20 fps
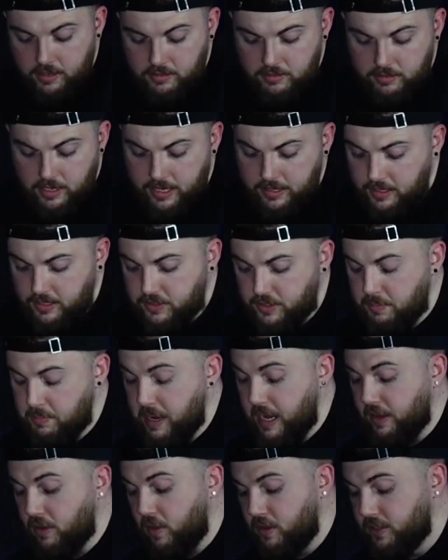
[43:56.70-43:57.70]
uh, aye,
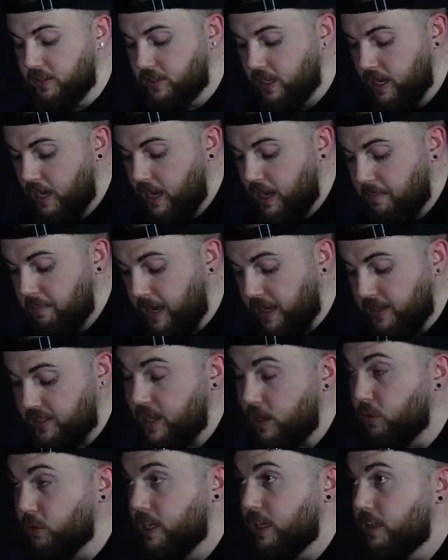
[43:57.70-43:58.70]
these are Metcons,
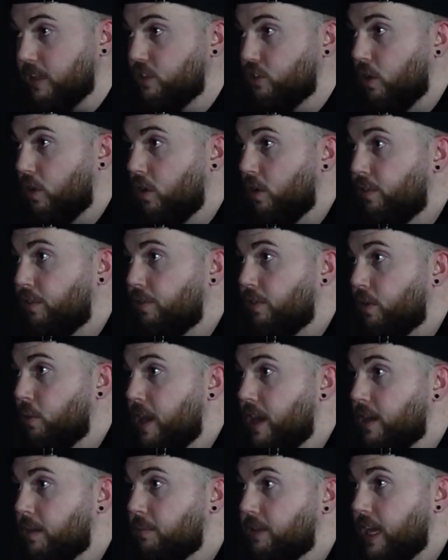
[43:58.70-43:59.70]
but I still take these off
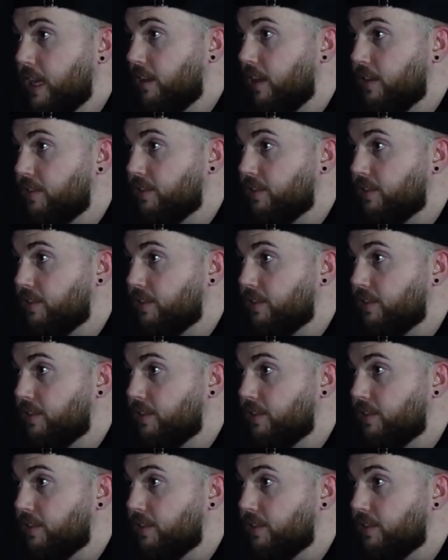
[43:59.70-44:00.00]
for when